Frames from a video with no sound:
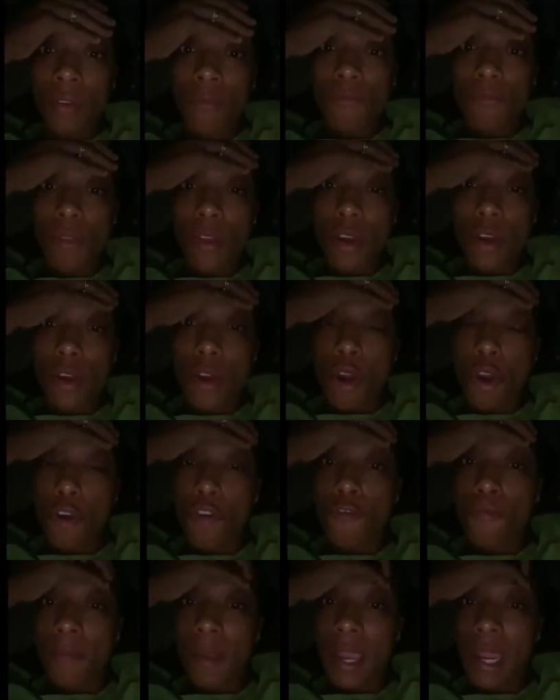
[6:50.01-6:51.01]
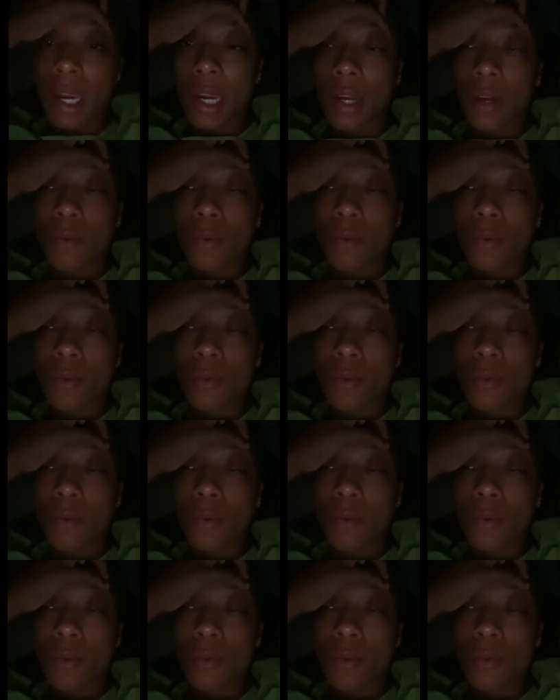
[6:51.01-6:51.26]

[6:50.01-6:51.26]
The nerve pain